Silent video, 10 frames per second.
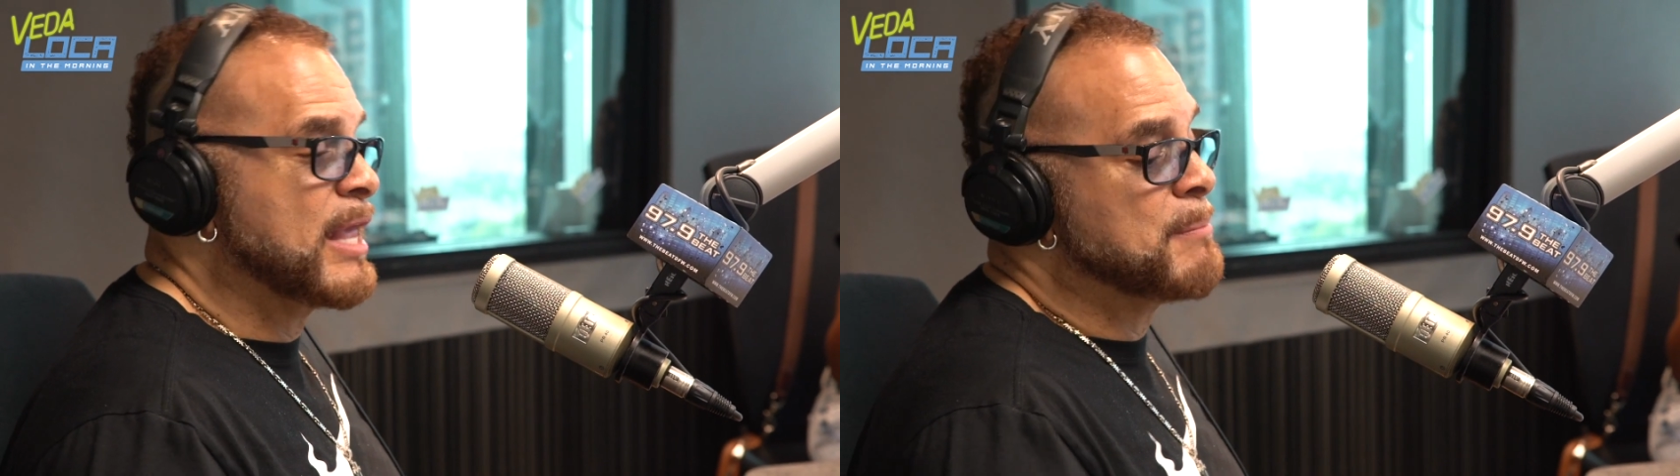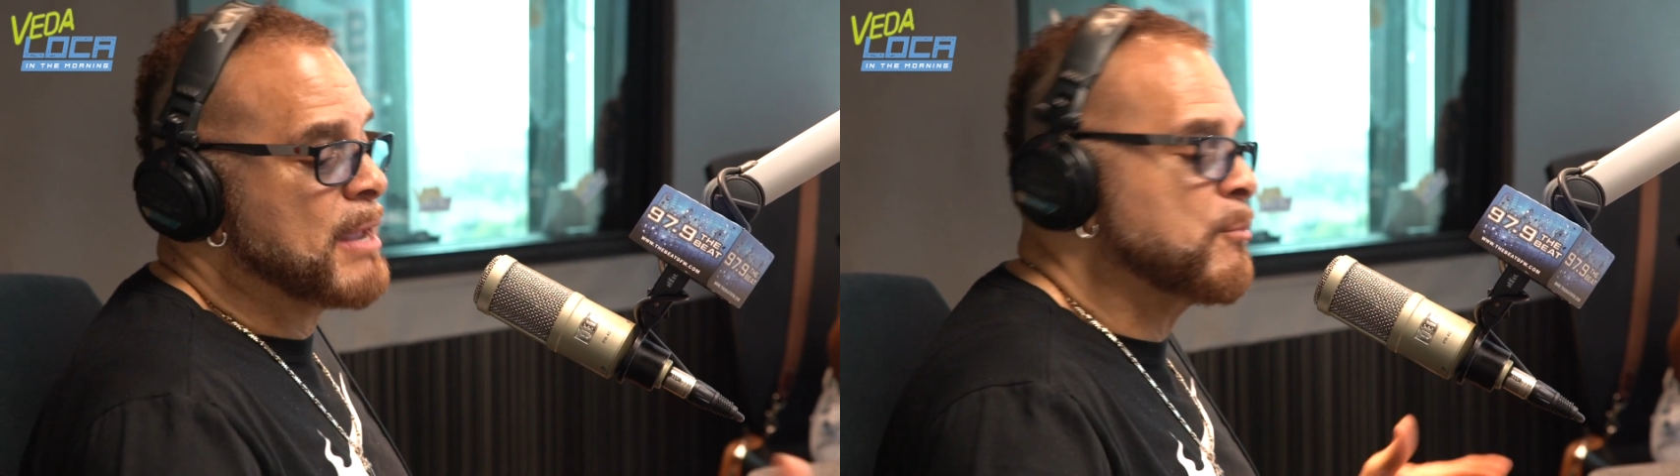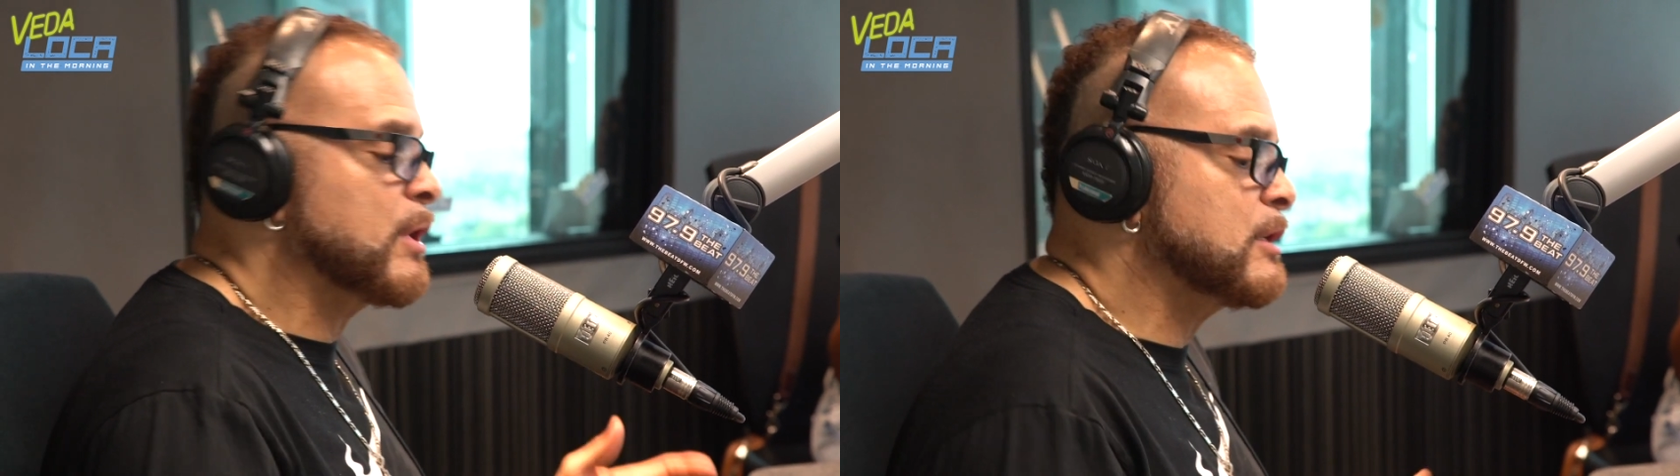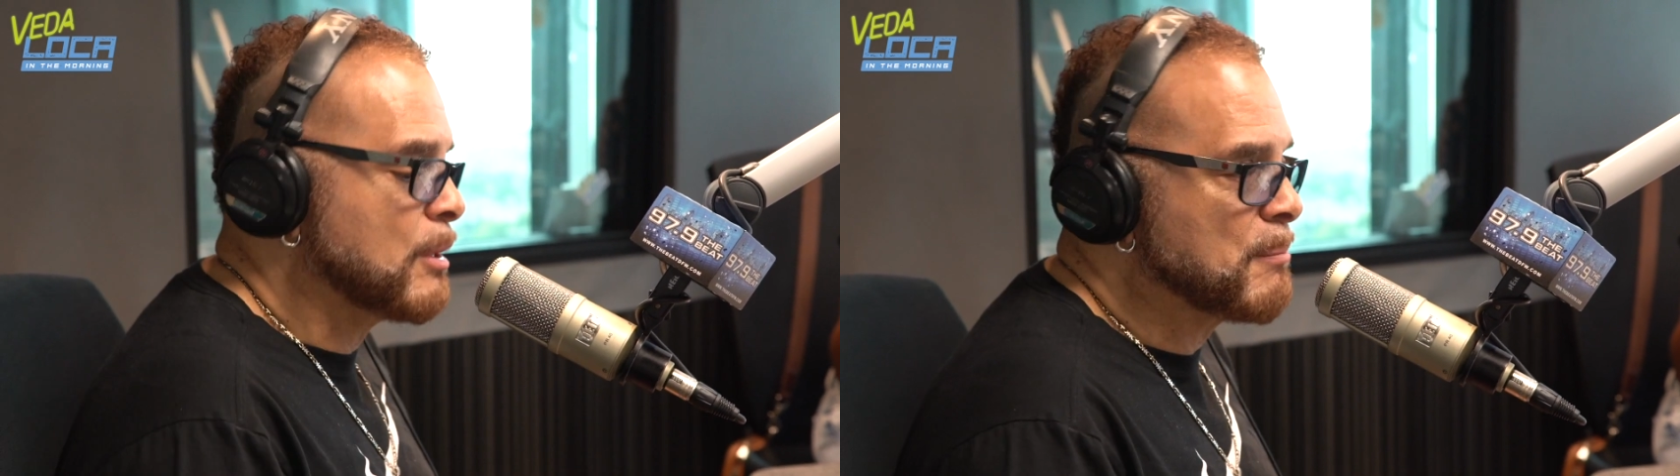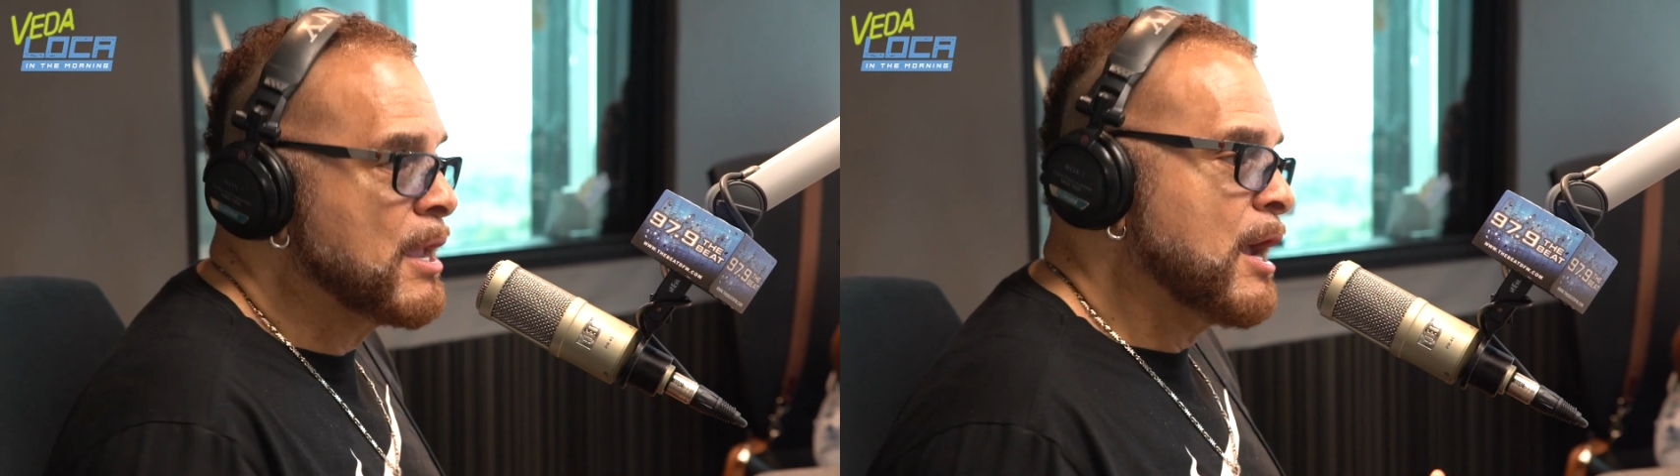Hey man,
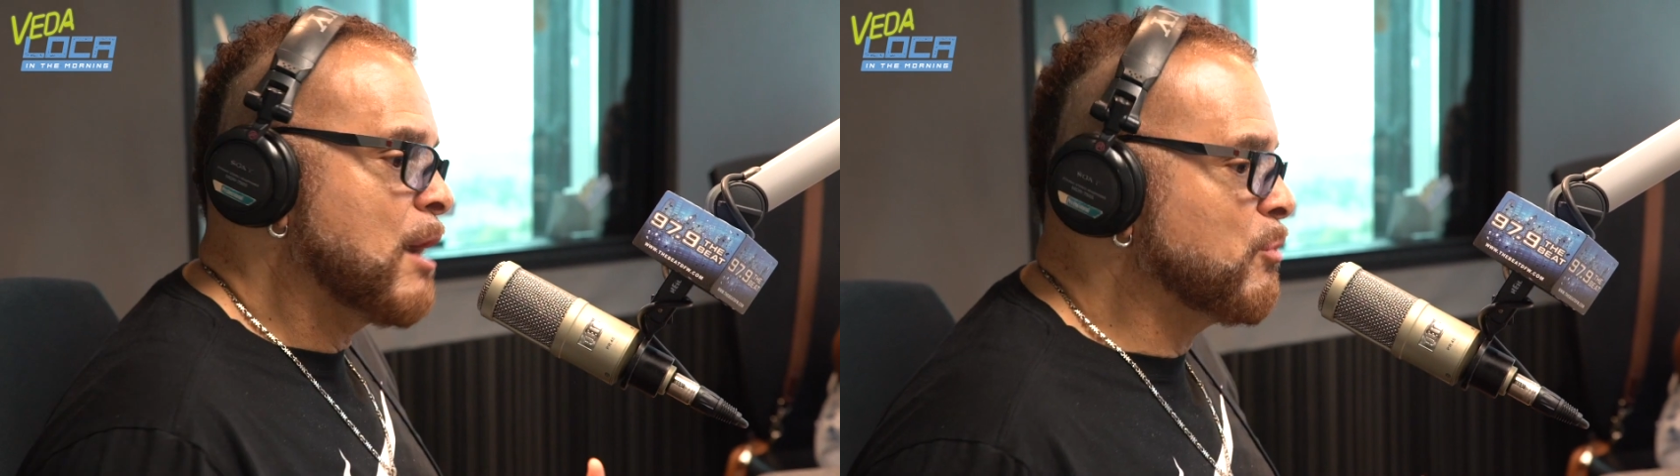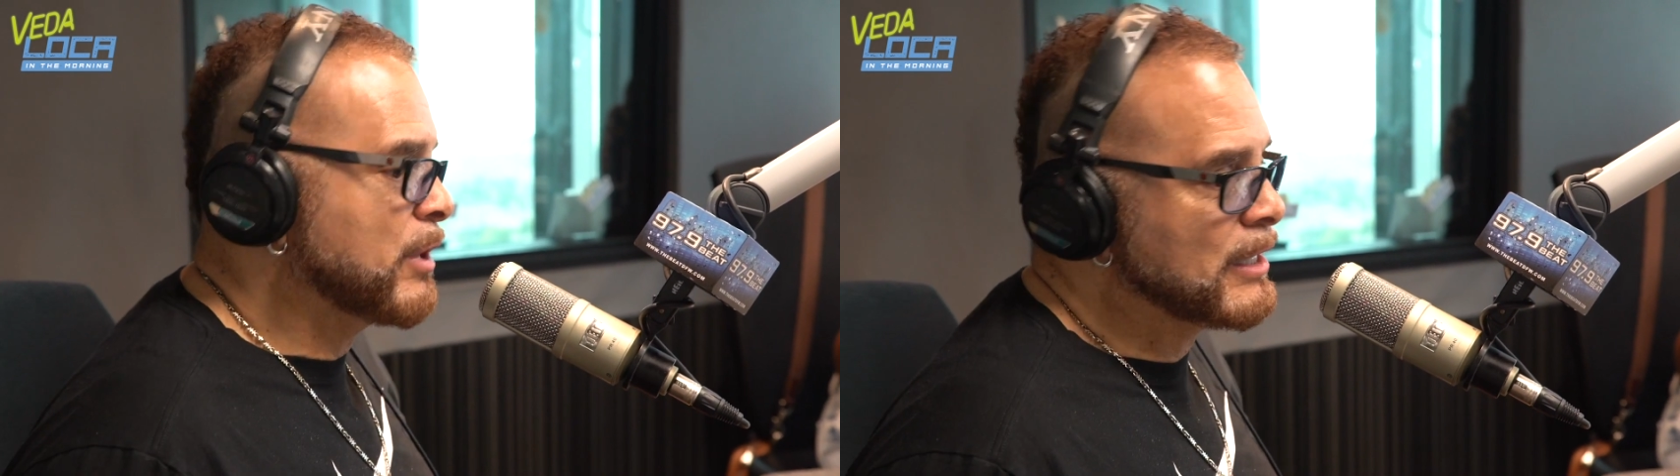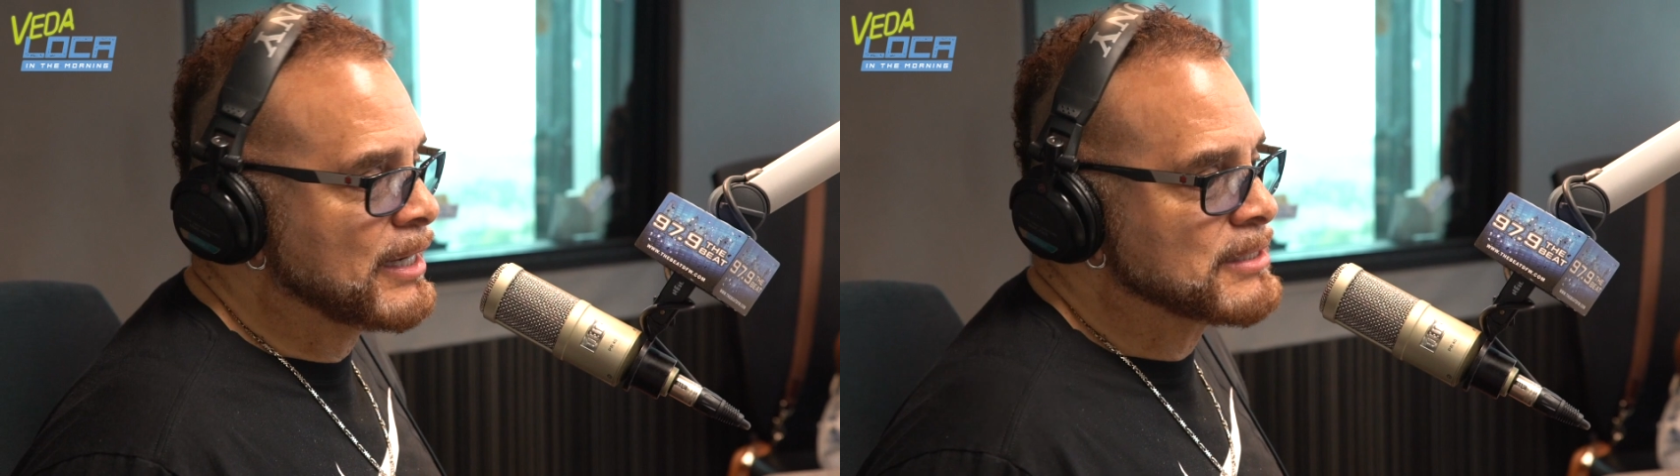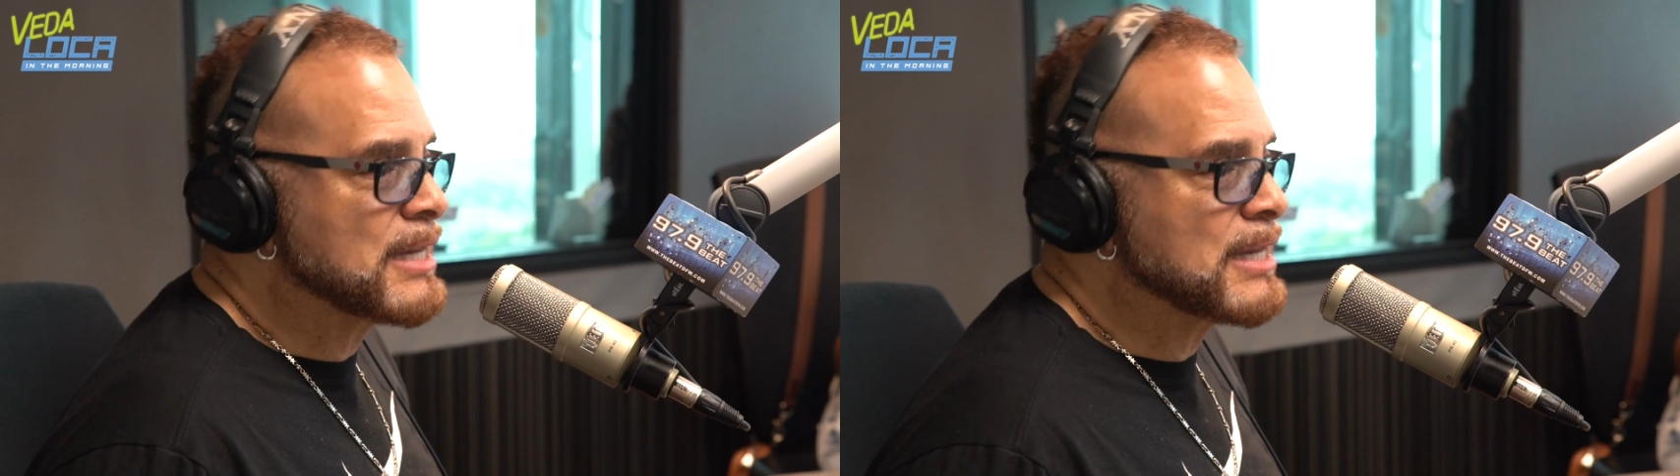I'm working this.